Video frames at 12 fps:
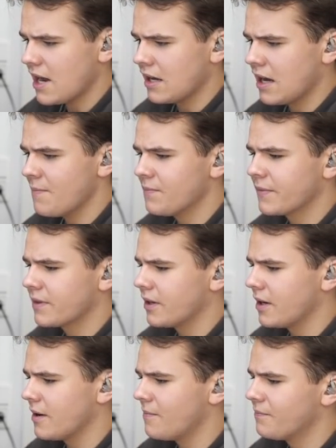
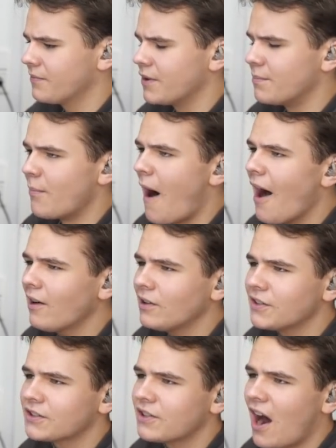the
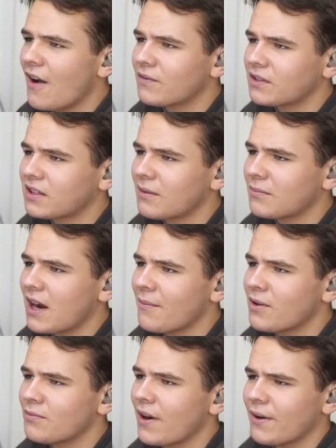model is gone for some reason.
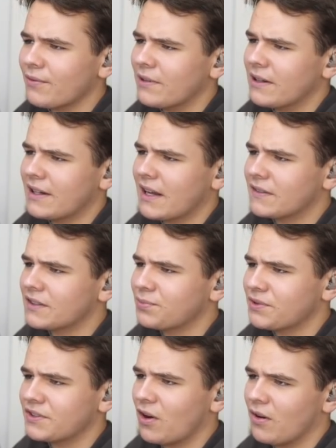I'm not gonna get this,
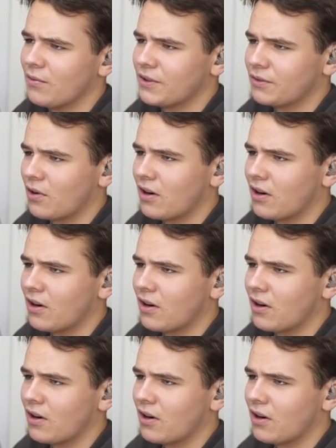what's wrong